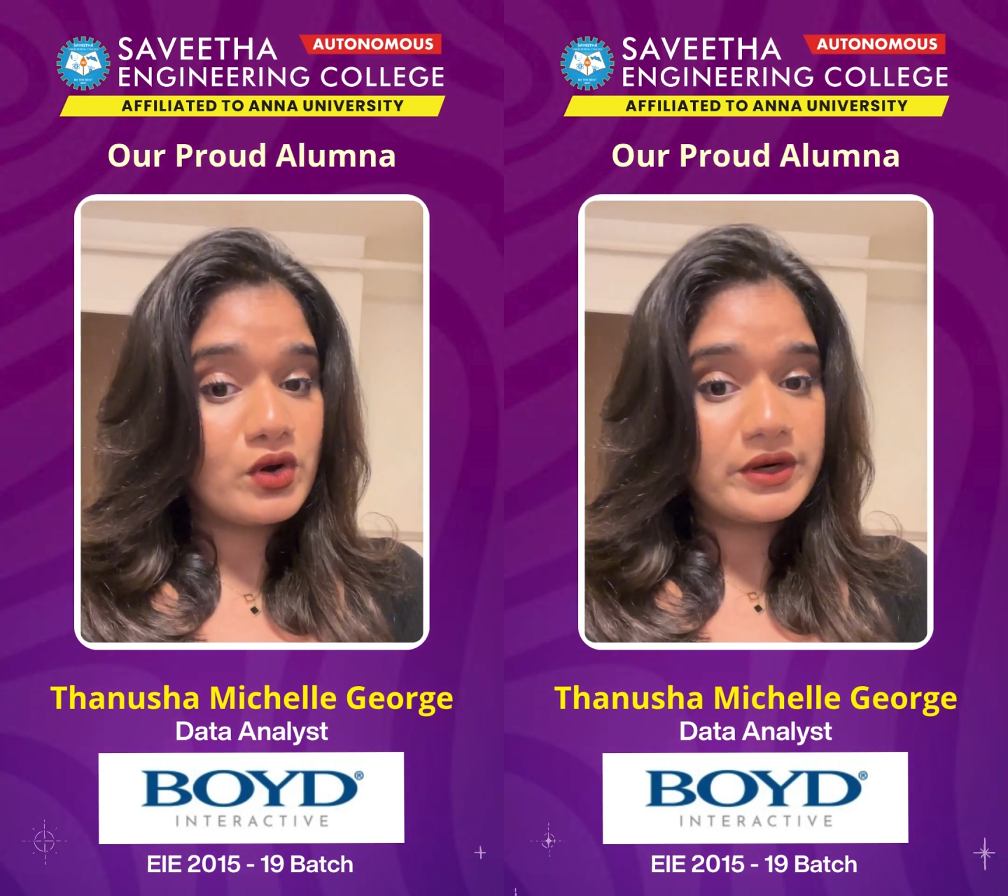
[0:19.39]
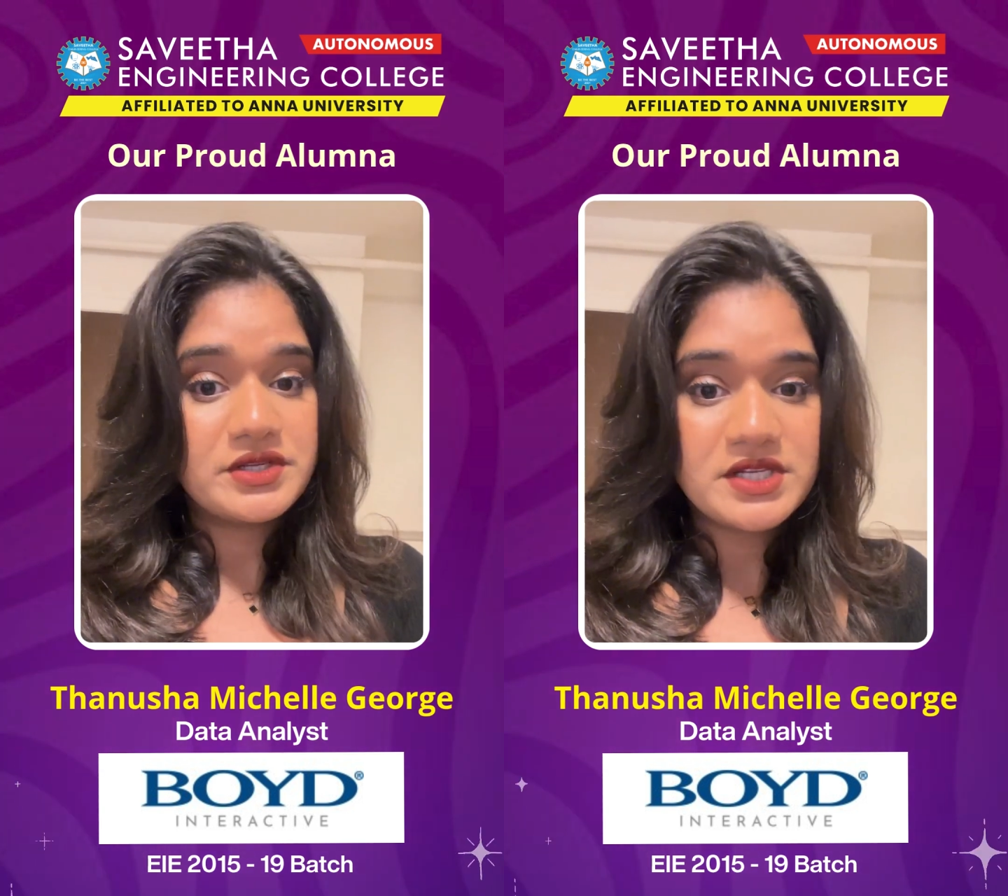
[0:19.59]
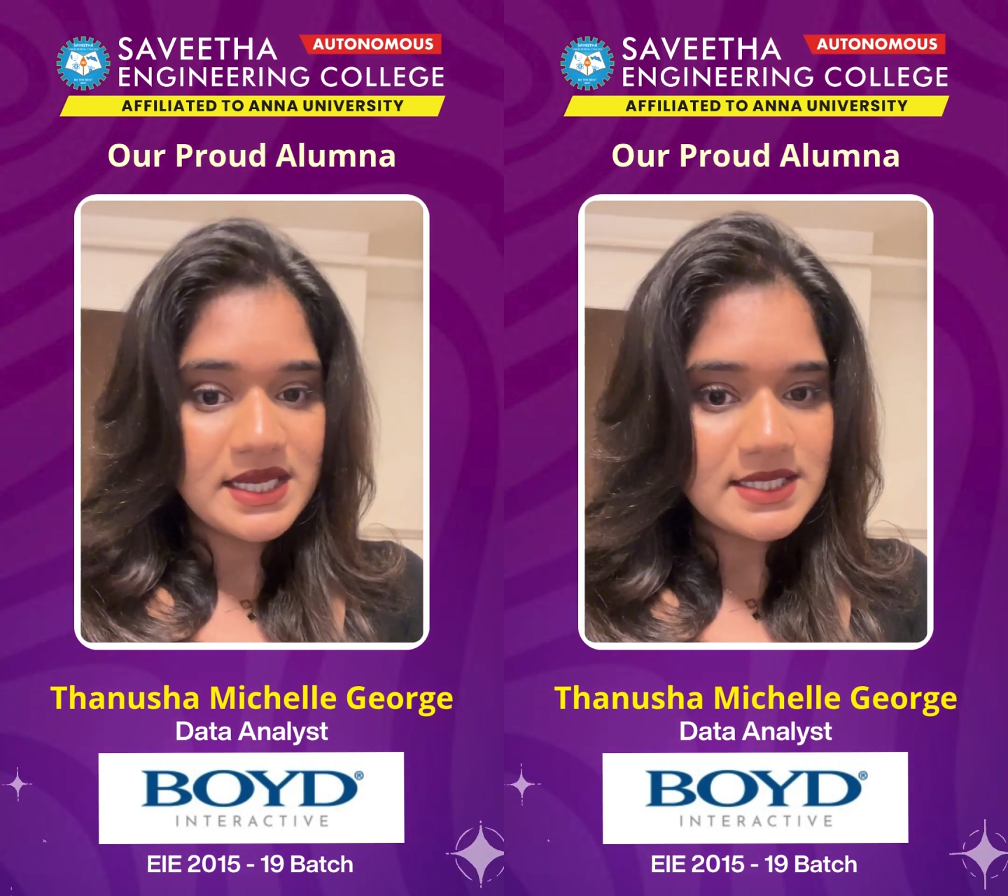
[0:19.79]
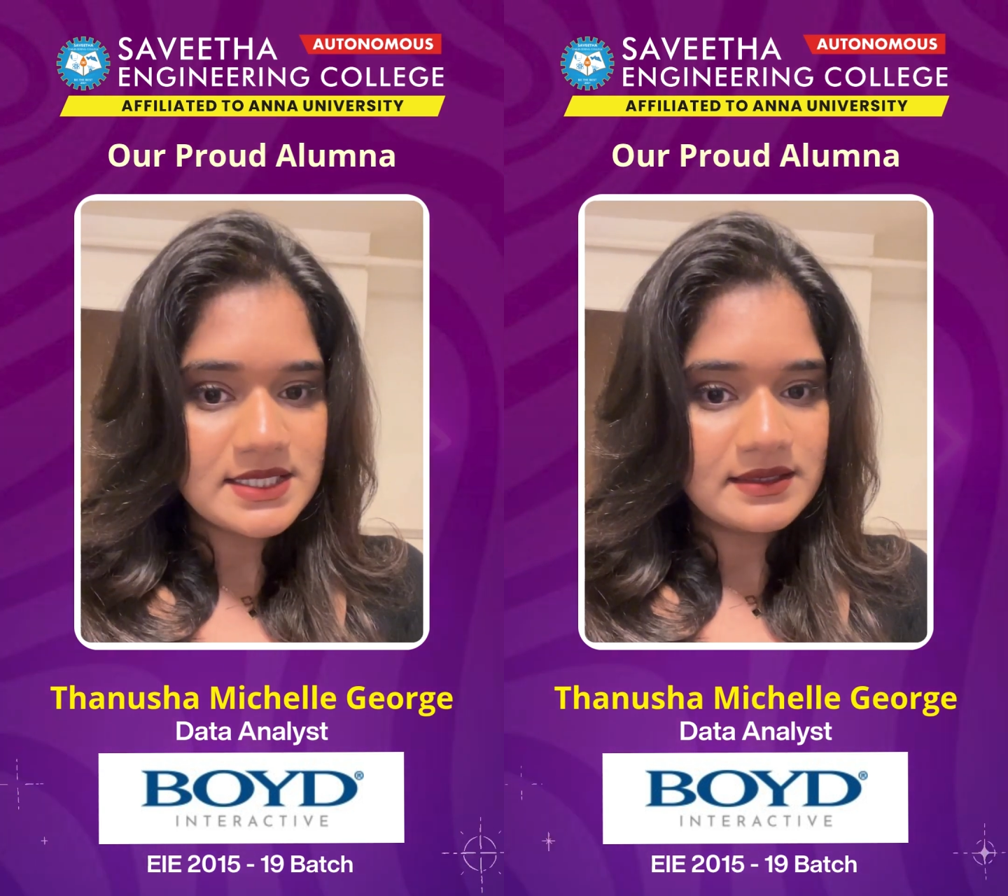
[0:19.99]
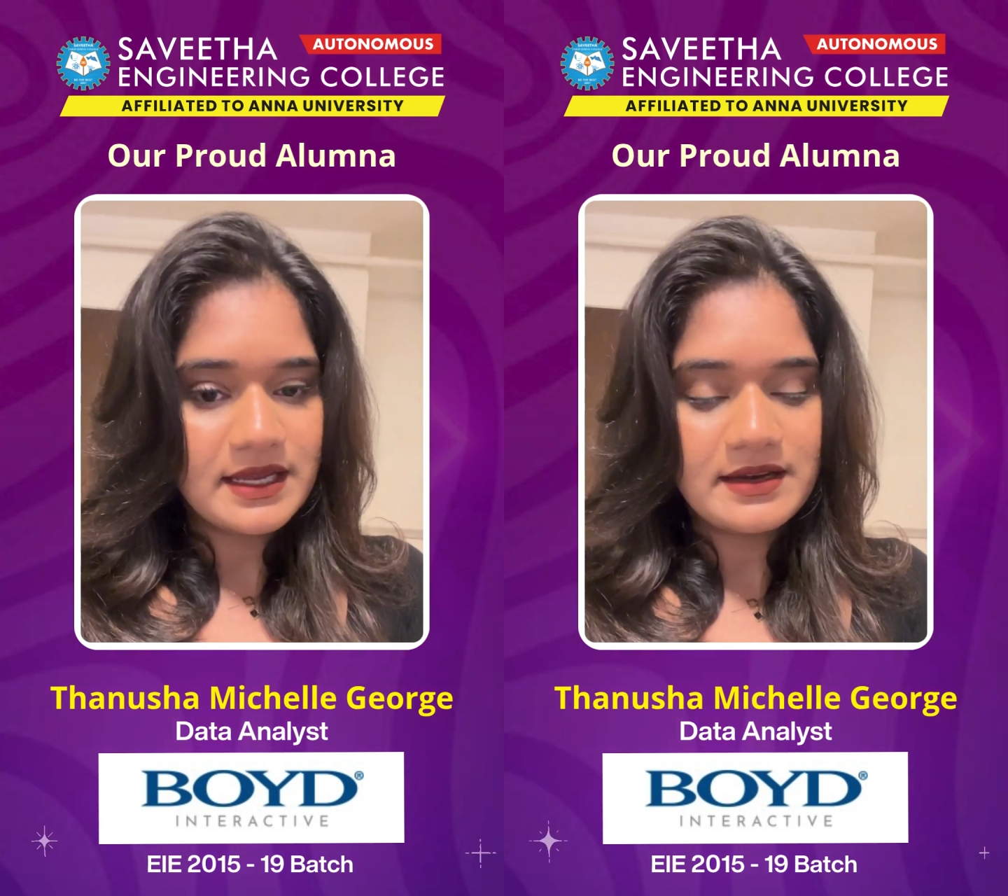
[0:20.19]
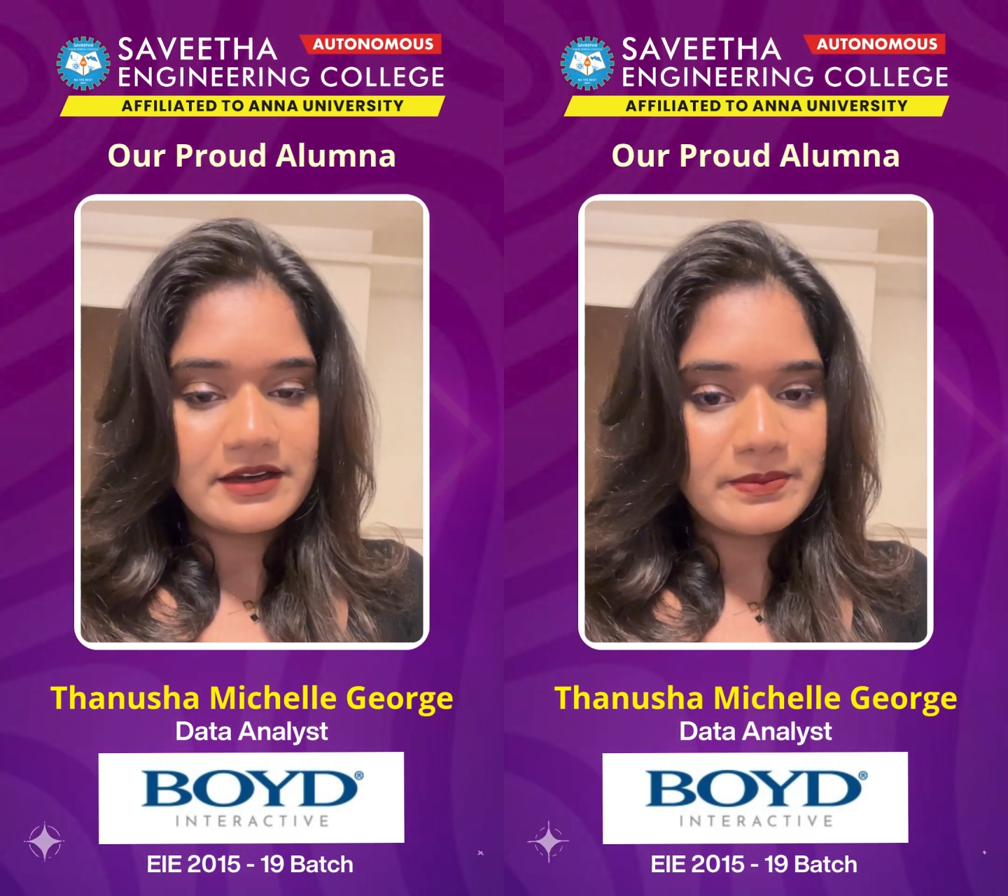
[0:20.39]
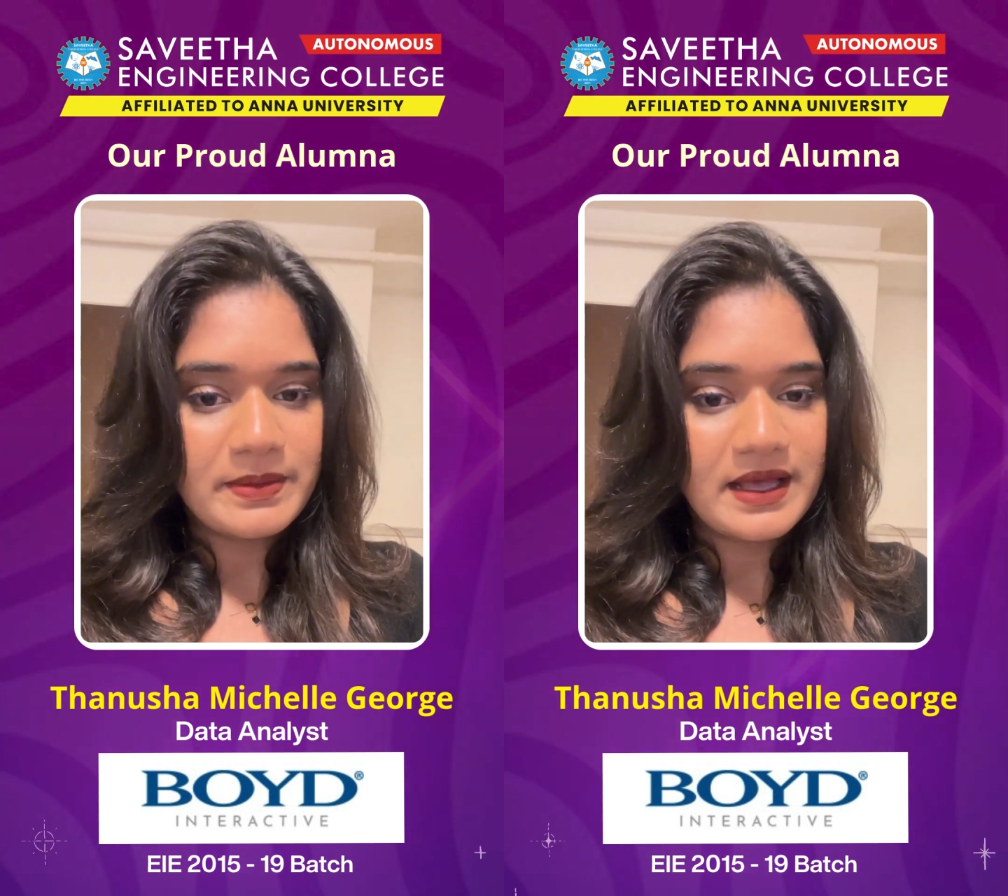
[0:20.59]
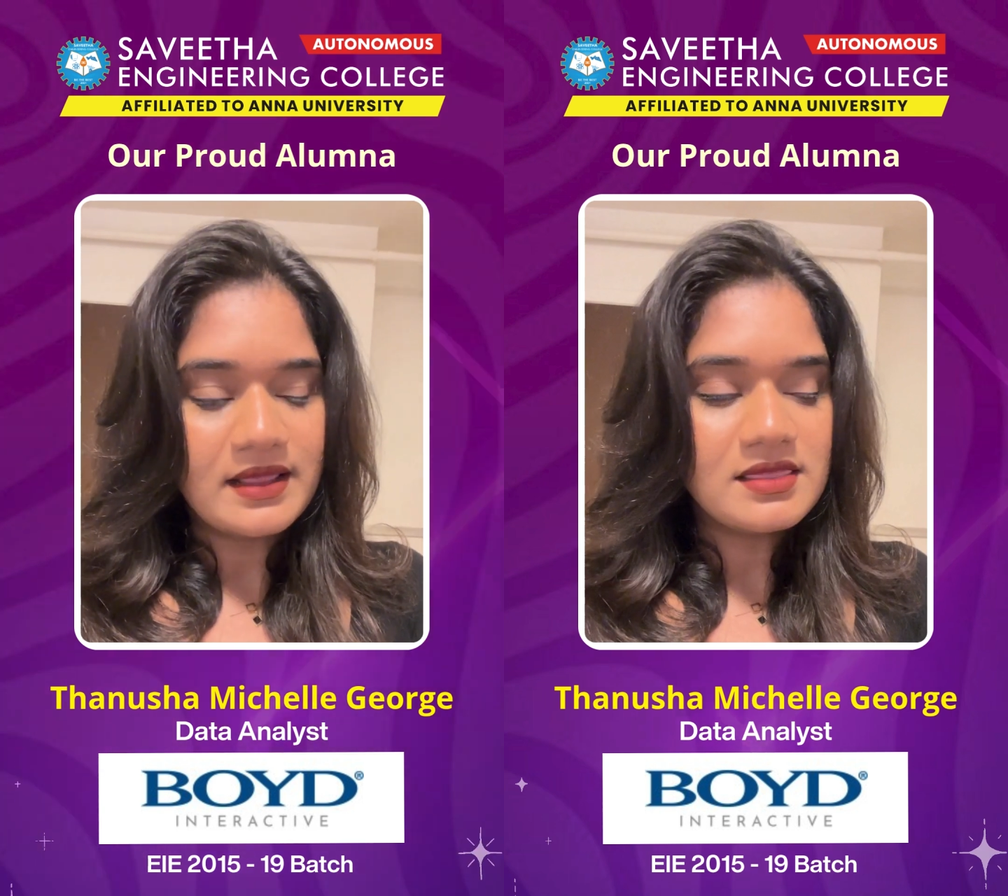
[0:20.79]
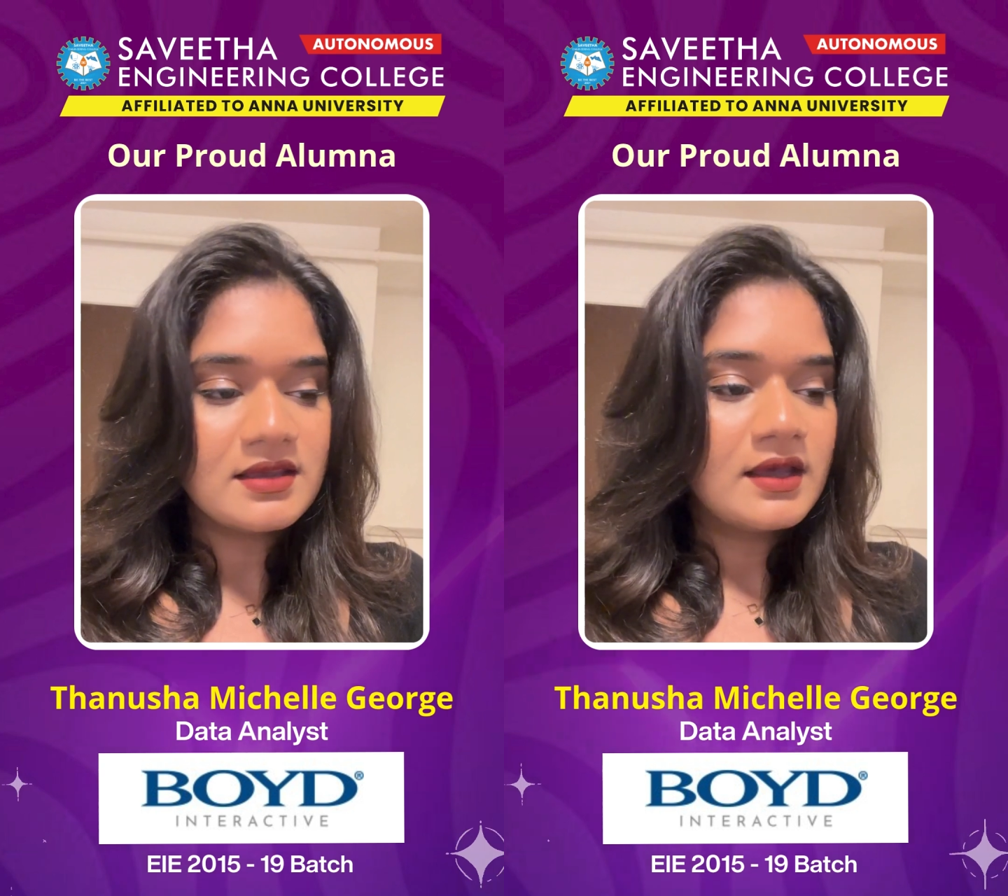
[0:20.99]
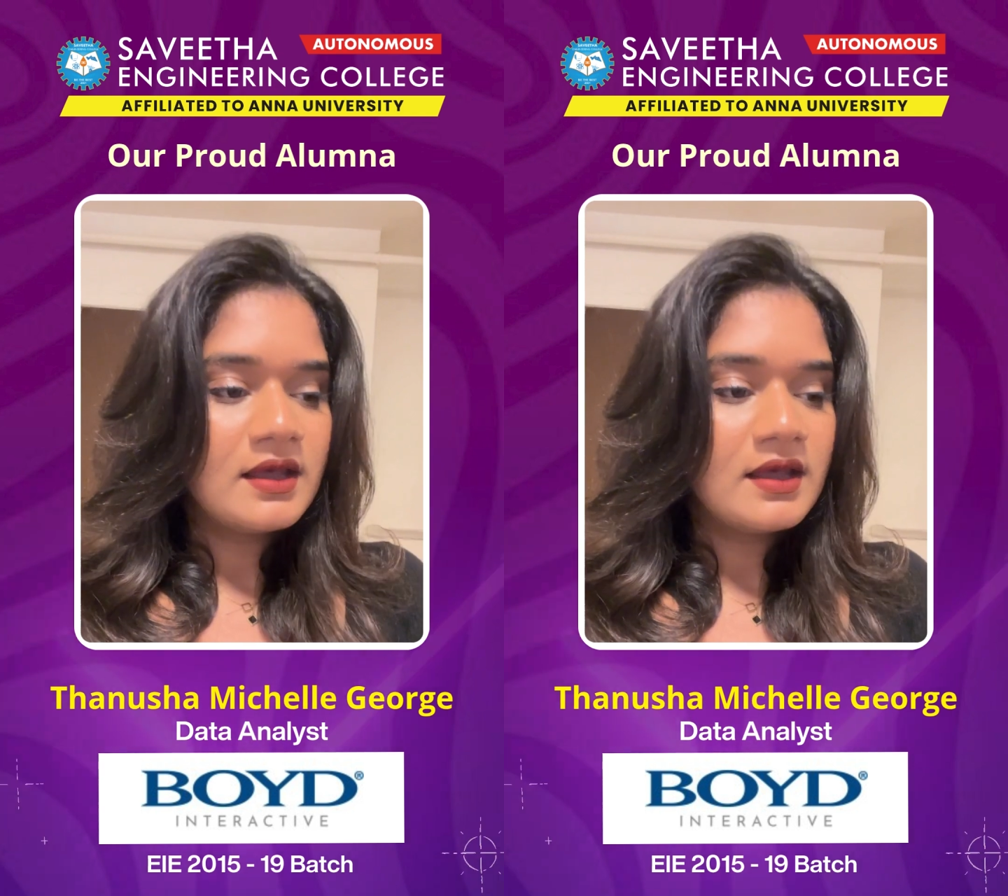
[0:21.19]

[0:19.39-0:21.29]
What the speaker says: or change in career path.